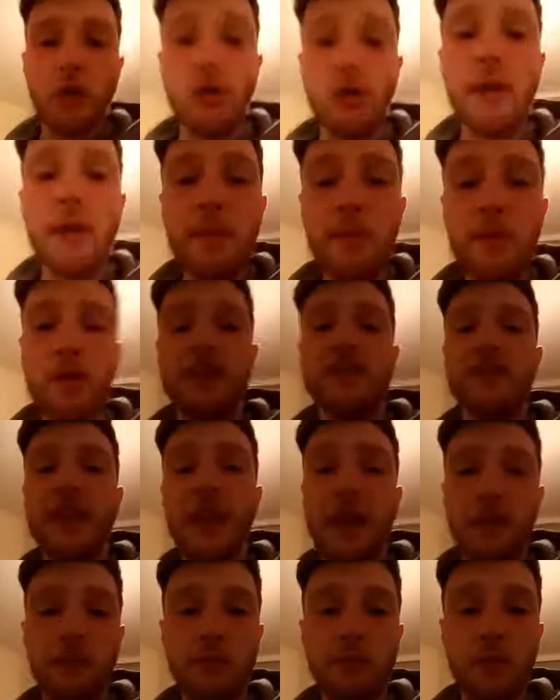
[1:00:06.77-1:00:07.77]
you remember his
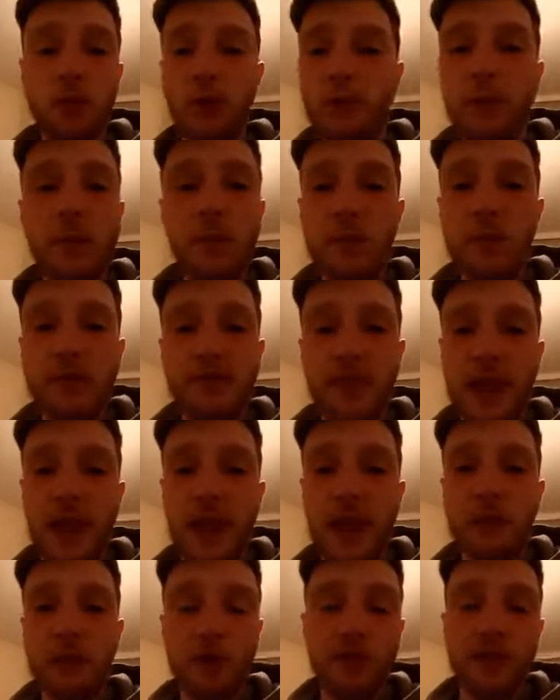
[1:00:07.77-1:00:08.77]
name. You remember his
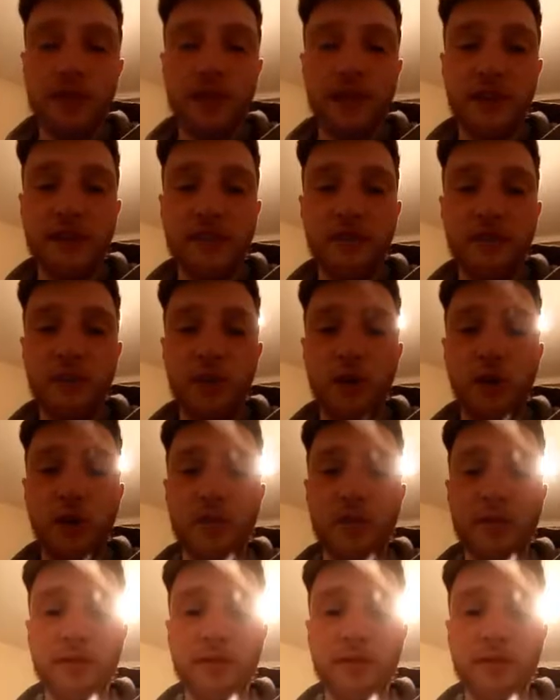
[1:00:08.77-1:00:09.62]
name because of his. Because